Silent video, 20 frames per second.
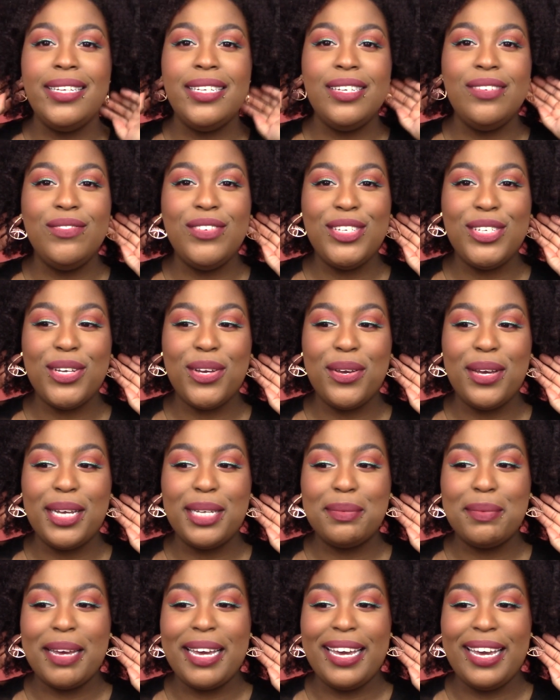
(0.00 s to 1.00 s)
didn't even show you
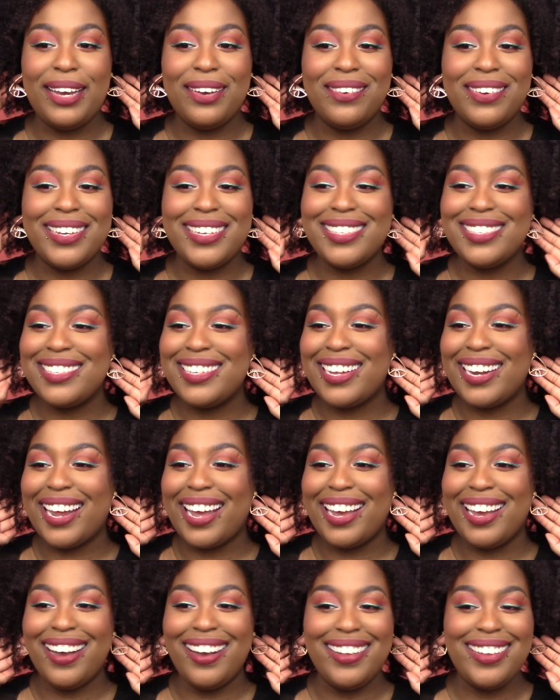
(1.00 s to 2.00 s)
guys my earrings
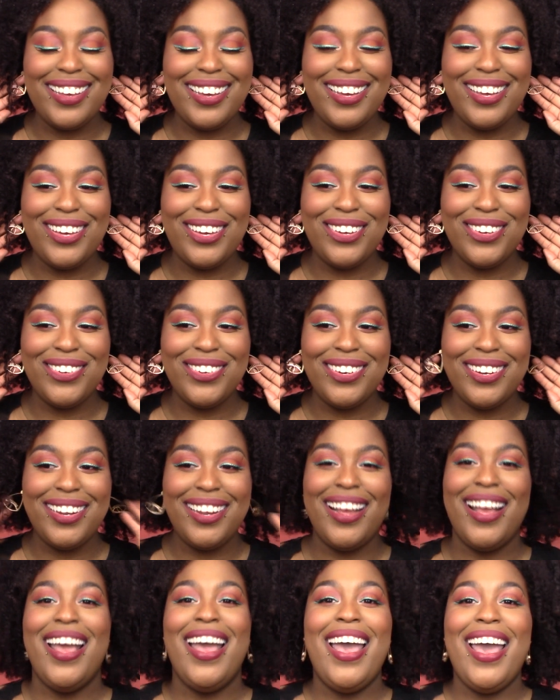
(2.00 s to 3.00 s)
today. Aren't they cute?
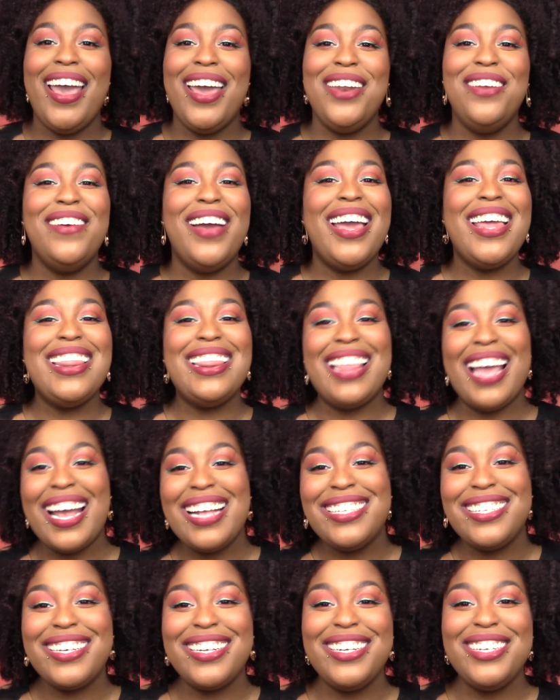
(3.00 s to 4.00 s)
Anyway,
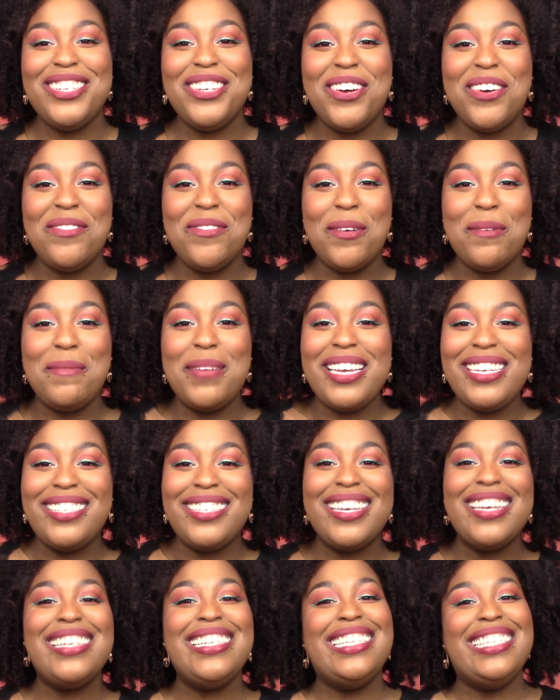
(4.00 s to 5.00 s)
that's gonna do it for me
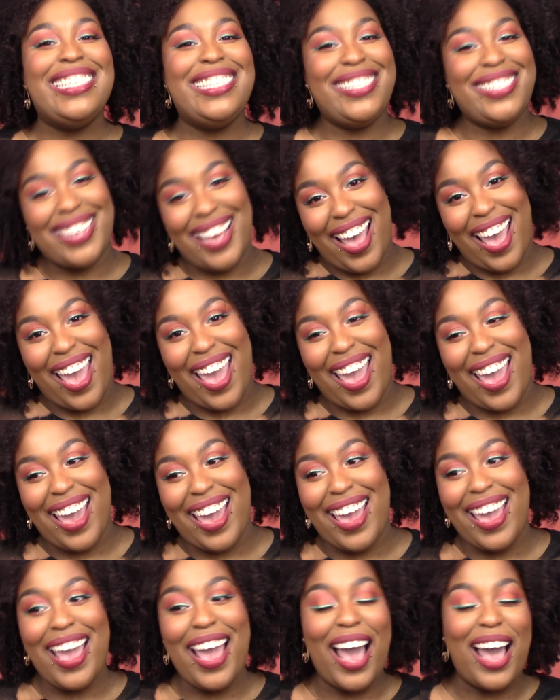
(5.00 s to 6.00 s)

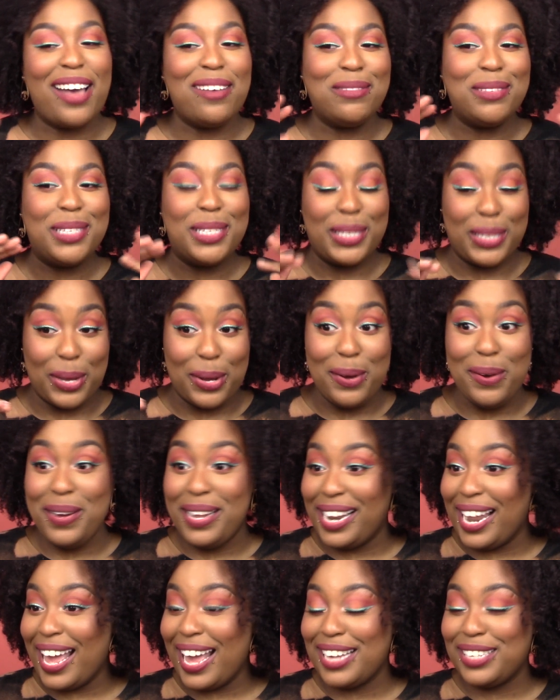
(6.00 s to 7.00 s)
today. I'm so
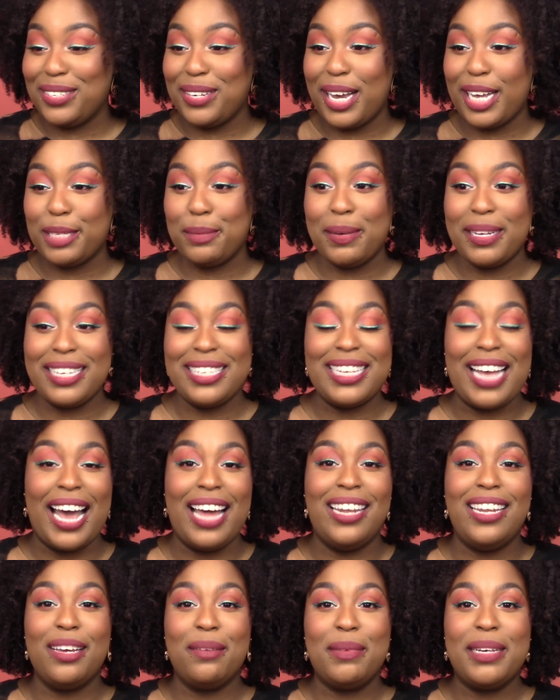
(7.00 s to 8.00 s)
glad you guys picked this
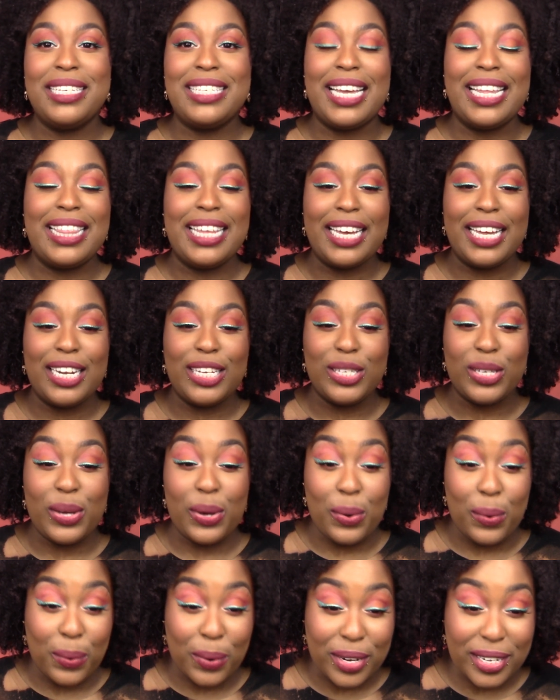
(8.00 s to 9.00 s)
eye look because I think it is
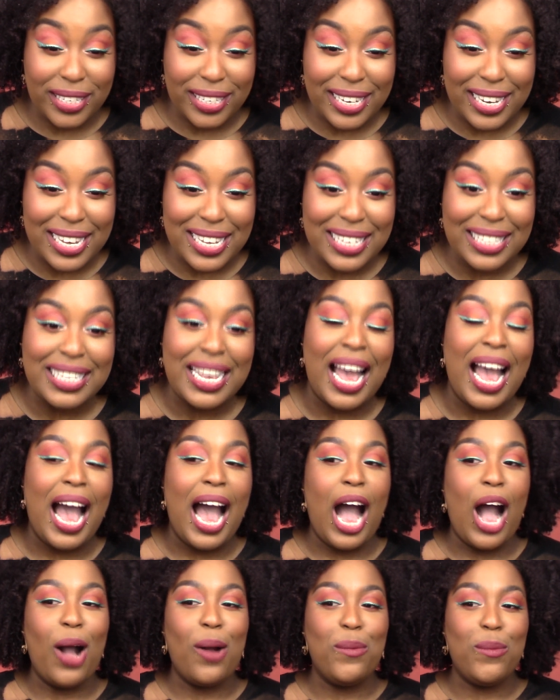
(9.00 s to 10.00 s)
gorgeous.
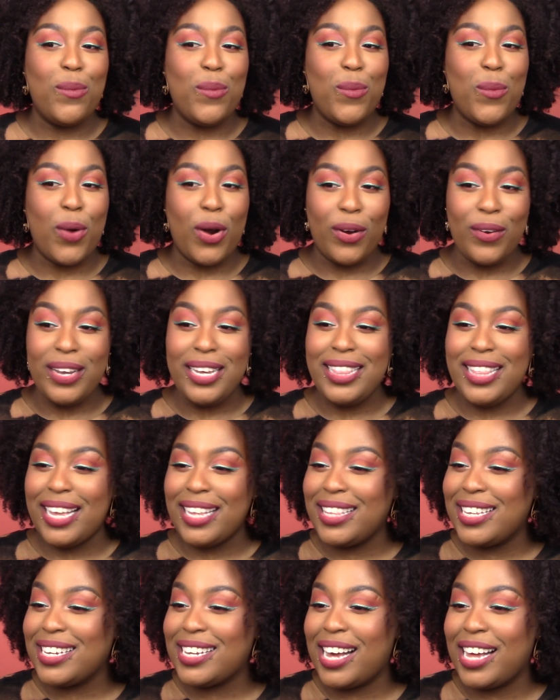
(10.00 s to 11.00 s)
I'm worried
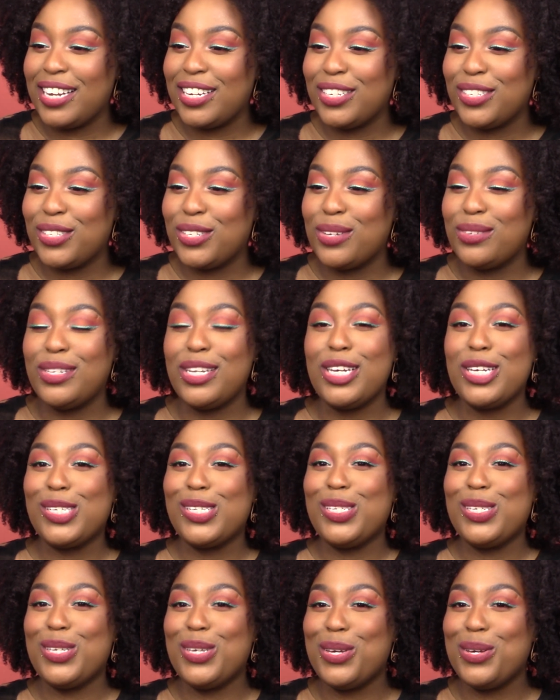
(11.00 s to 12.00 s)
that the colors don't
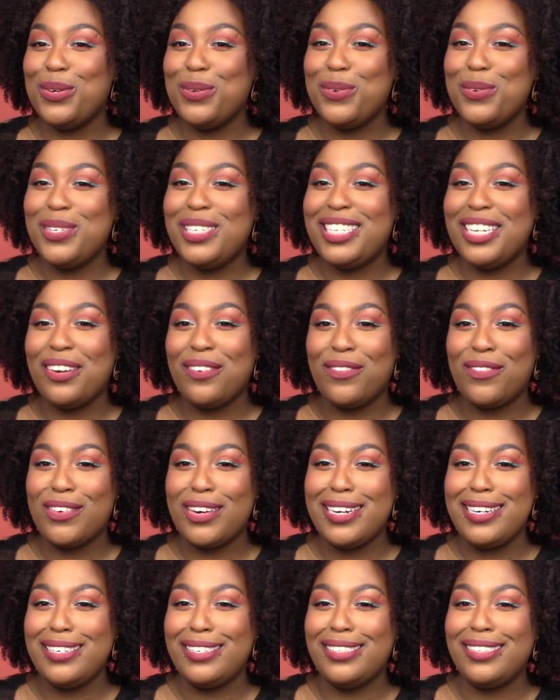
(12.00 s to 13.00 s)
look too
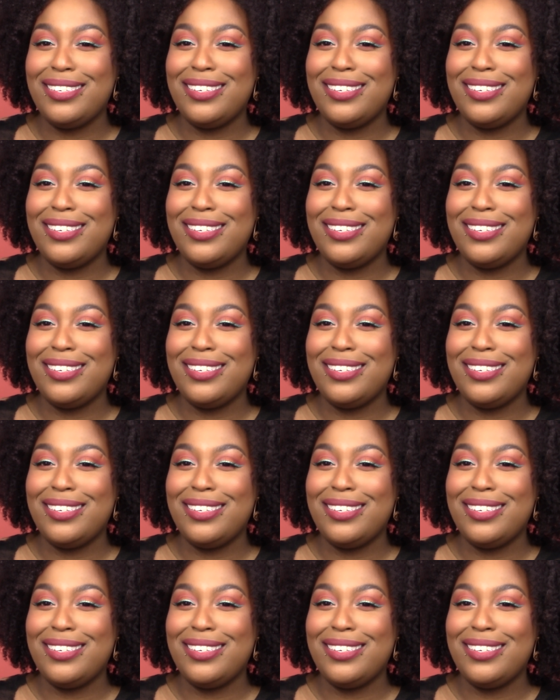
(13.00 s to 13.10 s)
different,